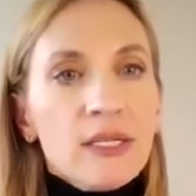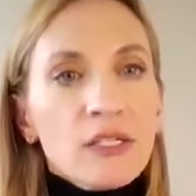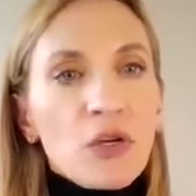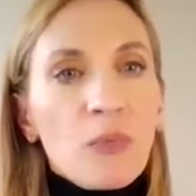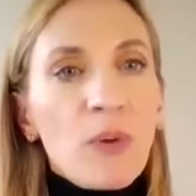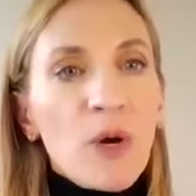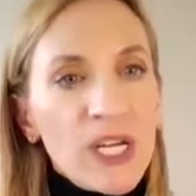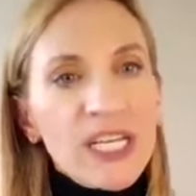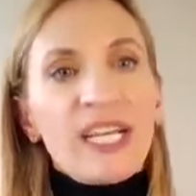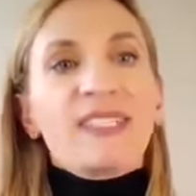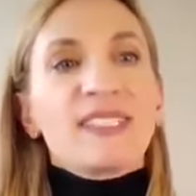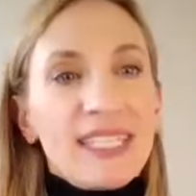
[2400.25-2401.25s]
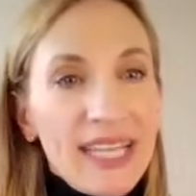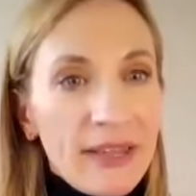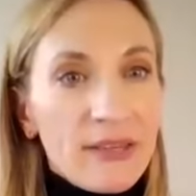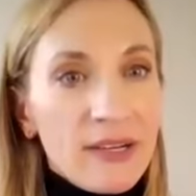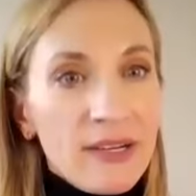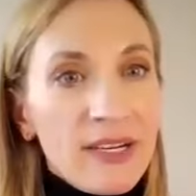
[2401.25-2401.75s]
So putting
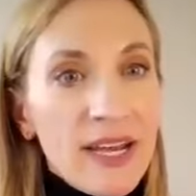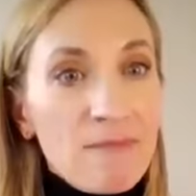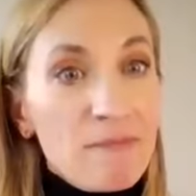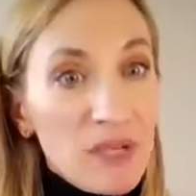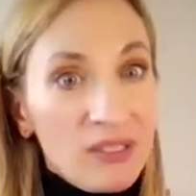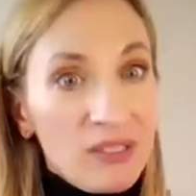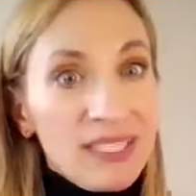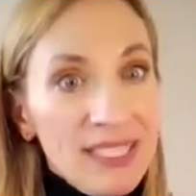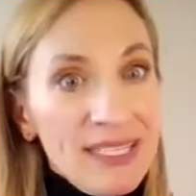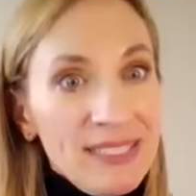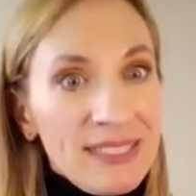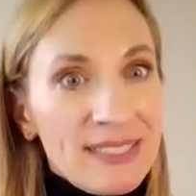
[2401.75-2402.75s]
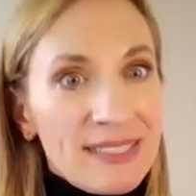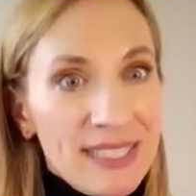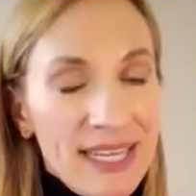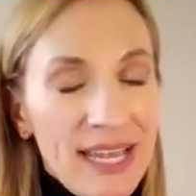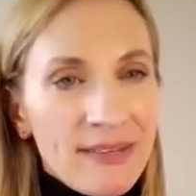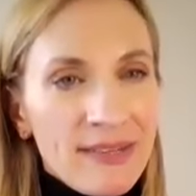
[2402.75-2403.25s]
together and building this
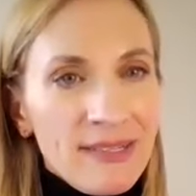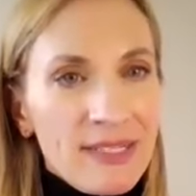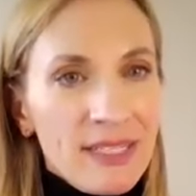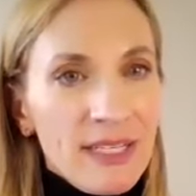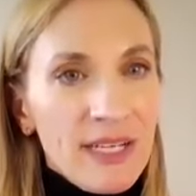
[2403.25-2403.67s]
together,